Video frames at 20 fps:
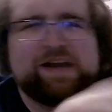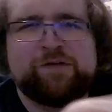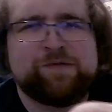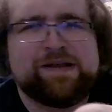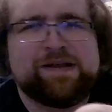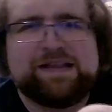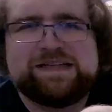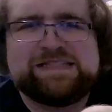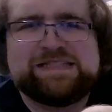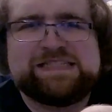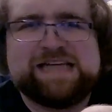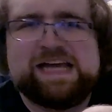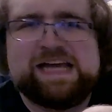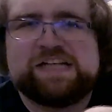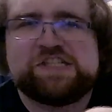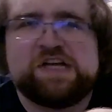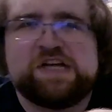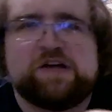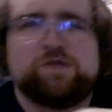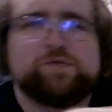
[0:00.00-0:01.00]
didn't realize
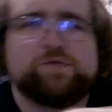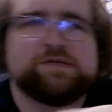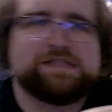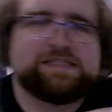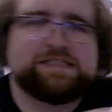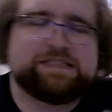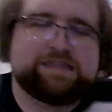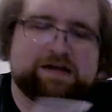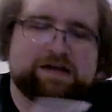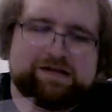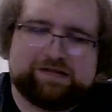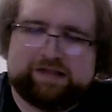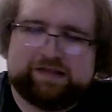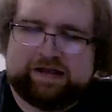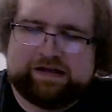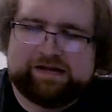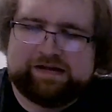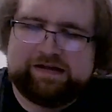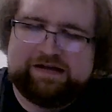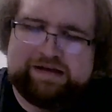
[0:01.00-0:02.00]
DHL was stuck,
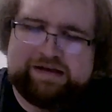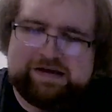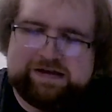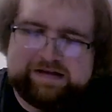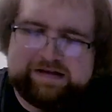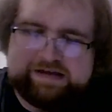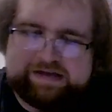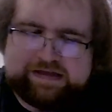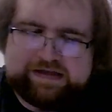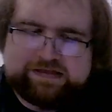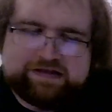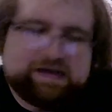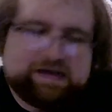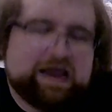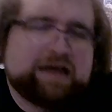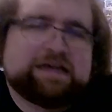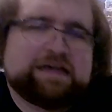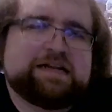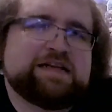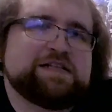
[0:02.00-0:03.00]
like, in the
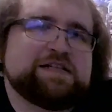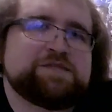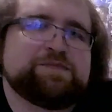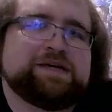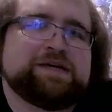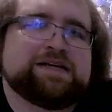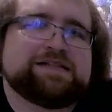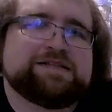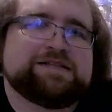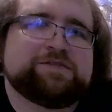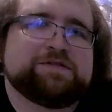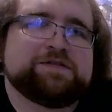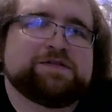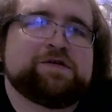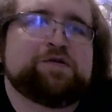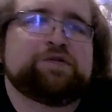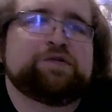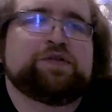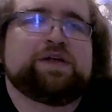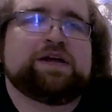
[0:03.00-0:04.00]
90s, because there was a
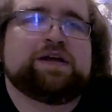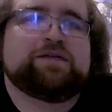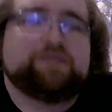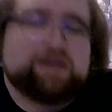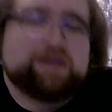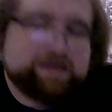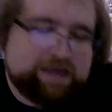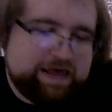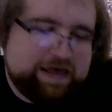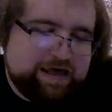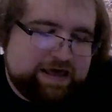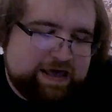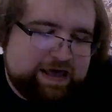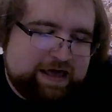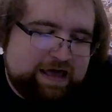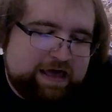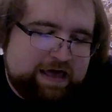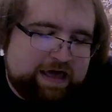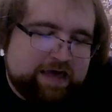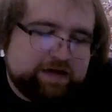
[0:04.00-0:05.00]
whole thing of, like,
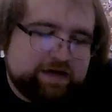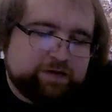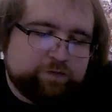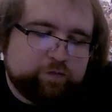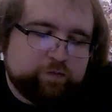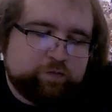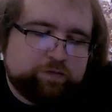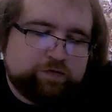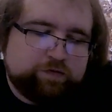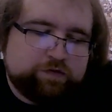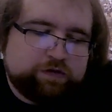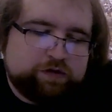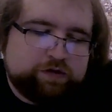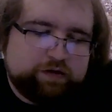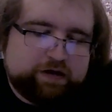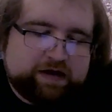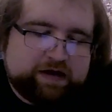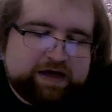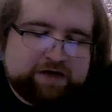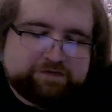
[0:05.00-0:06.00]
hey,
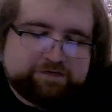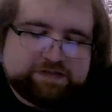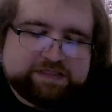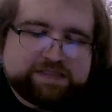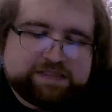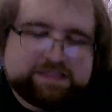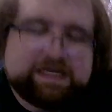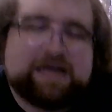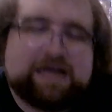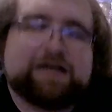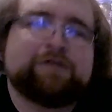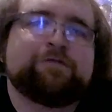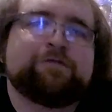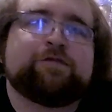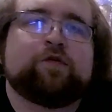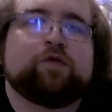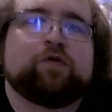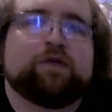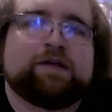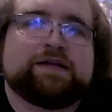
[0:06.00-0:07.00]
you're gonna have to sign
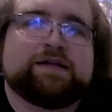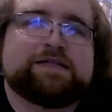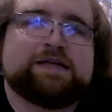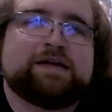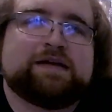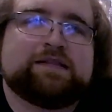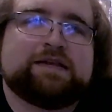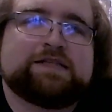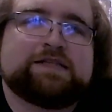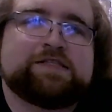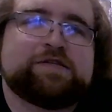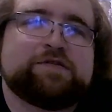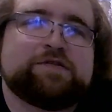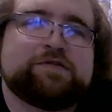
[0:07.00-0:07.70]
for it, unless